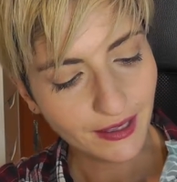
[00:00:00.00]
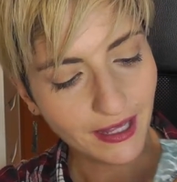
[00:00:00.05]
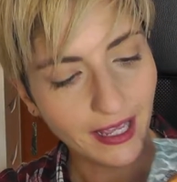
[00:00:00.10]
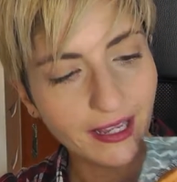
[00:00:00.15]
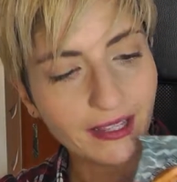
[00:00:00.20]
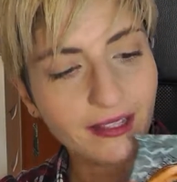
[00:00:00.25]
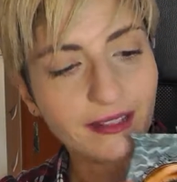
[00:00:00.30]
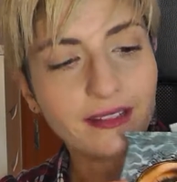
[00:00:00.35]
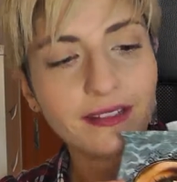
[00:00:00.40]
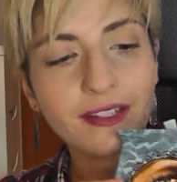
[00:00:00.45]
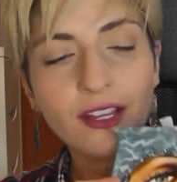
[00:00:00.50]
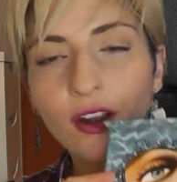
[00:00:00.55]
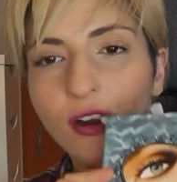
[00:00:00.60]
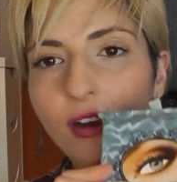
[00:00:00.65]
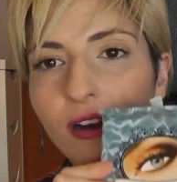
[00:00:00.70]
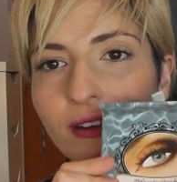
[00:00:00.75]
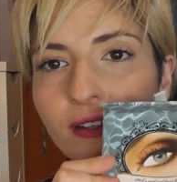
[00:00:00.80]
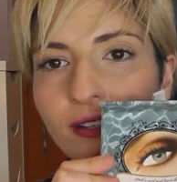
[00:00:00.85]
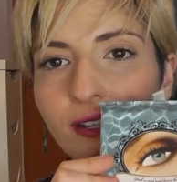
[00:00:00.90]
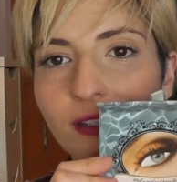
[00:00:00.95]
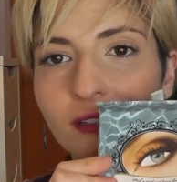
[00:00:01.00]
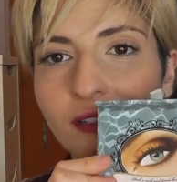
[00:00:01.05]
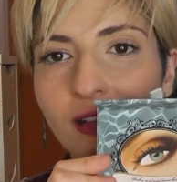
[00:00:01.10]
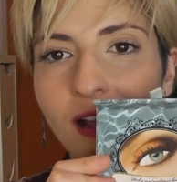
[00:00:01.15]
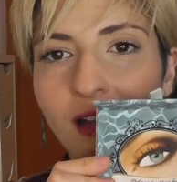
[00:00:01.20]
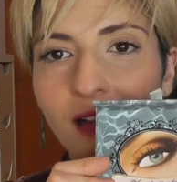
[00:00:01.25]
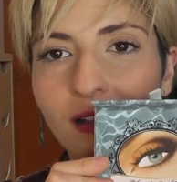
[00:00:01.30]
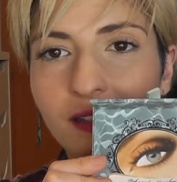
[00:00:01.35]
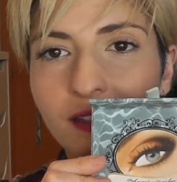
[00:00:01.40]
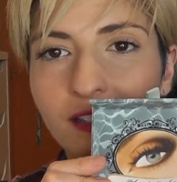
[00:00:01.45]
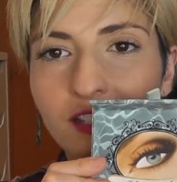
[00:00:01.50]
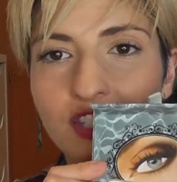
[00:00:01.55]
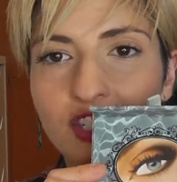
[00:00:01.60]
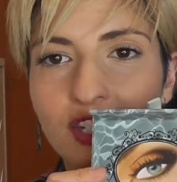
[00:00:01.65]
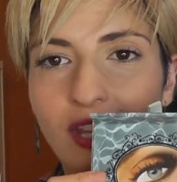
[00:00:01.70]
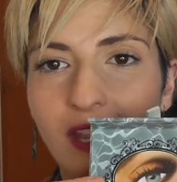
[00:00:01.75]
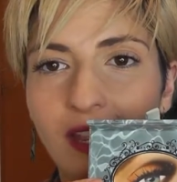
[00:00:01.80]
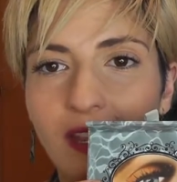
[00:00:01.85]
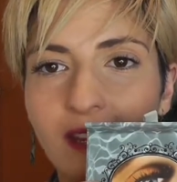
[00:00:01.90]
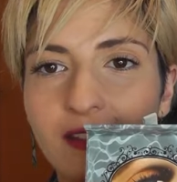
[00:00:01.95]
Like, they are not ugly
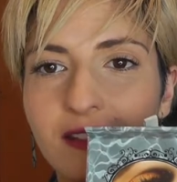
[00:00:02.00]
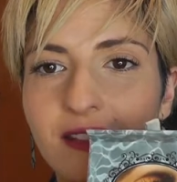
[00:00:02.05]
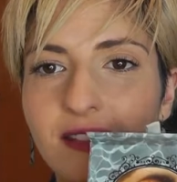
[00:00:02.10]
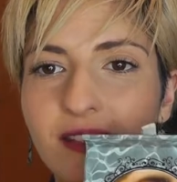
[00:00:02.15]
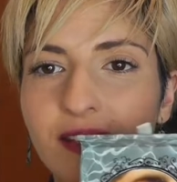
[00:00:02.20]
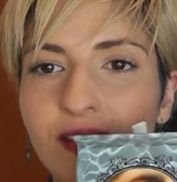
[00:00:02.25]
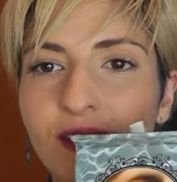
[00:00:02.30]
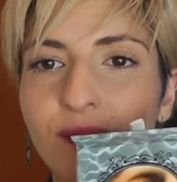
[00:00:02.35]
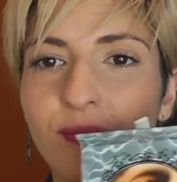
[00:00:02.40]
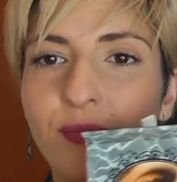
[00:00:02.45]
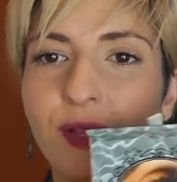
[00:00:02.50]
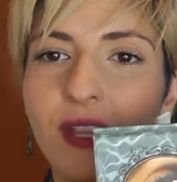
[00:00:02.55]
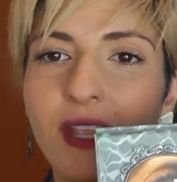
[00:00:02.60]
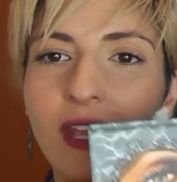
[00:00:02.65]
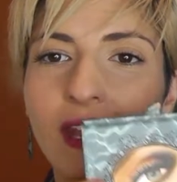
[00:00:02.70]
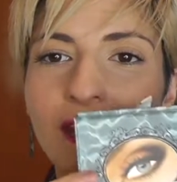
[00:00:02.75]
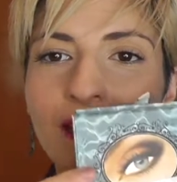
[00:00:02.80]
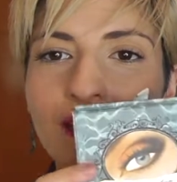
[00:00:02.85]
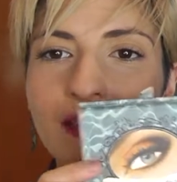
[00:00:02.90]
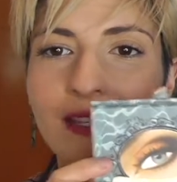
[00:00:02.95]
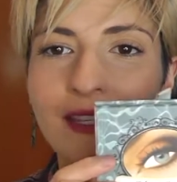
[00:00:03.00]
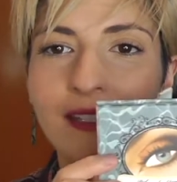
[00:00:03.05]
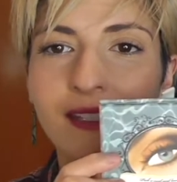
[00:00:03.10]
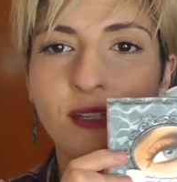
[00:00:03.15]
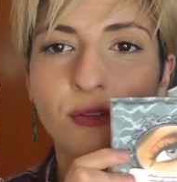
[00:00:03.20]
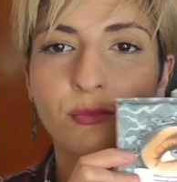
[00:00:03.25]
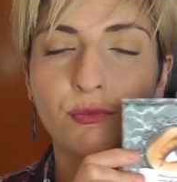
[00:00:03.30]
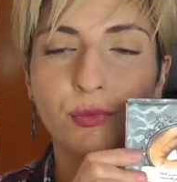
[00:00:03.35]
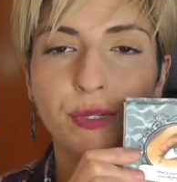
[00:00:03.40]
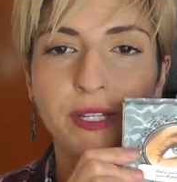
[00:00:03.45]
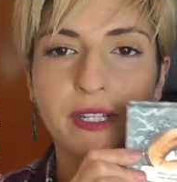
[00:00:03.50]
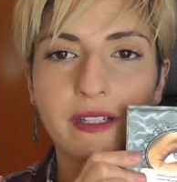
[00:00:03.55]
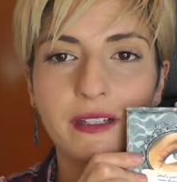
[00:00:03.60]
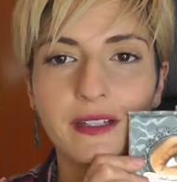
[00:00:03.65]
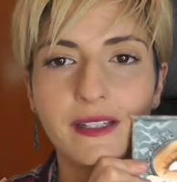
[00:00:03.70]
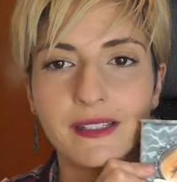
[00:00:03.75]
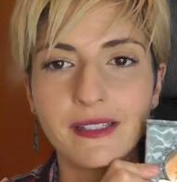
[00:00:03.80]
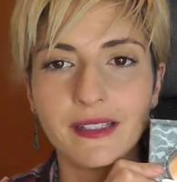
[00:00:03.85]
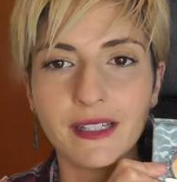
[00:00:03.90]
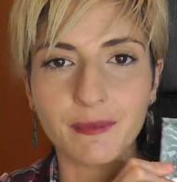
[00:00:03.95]
shades, but is this a
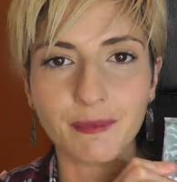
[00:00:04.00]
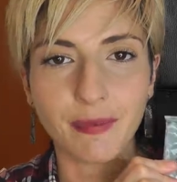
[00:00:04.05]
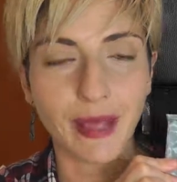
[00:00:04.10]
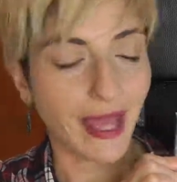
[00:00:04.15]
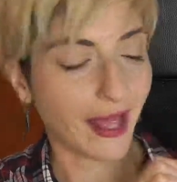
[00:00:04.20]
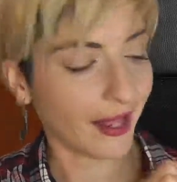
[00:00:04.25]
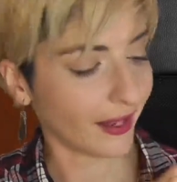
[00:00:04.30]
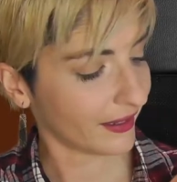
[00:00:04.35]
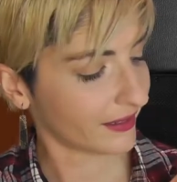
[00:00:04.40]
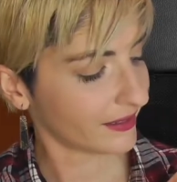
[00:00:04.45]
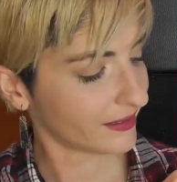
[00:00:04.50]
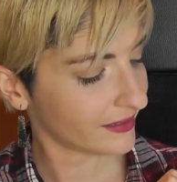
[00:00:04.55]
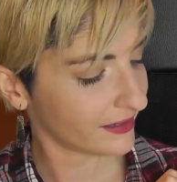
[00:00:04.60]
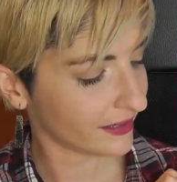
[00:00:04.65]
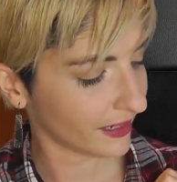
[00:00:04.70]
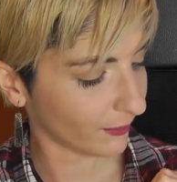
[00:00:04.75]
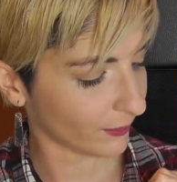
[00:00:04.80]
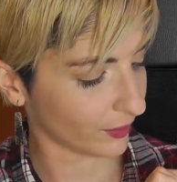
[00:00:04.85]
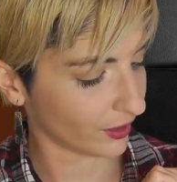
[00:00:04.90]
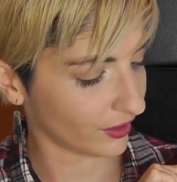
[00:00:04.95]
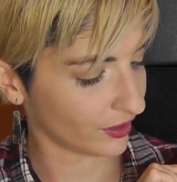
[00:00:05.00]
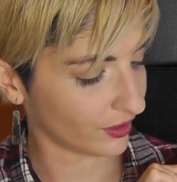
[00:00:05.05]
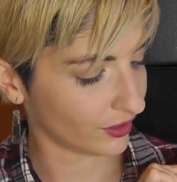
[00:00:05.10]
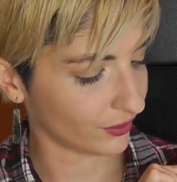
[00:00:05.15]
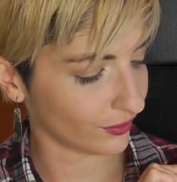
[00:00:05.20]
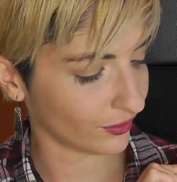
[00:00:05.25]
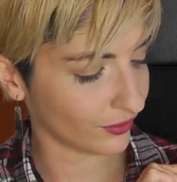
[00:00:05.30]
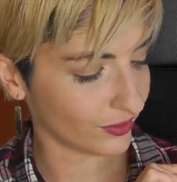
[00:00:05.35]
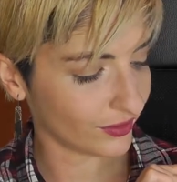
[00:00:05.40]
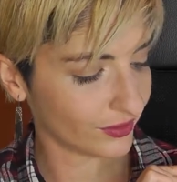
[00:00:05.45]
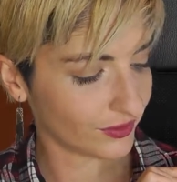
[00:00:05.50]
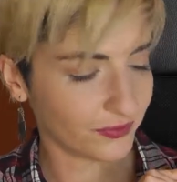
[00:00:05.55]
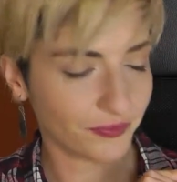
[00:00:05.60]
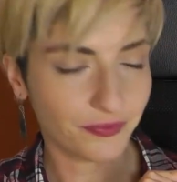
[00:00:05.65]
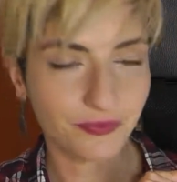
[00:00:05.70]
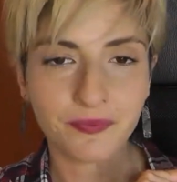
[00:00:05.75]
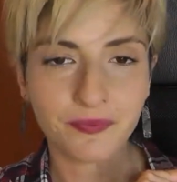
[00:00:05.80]
realistic palette that I'm gonna use?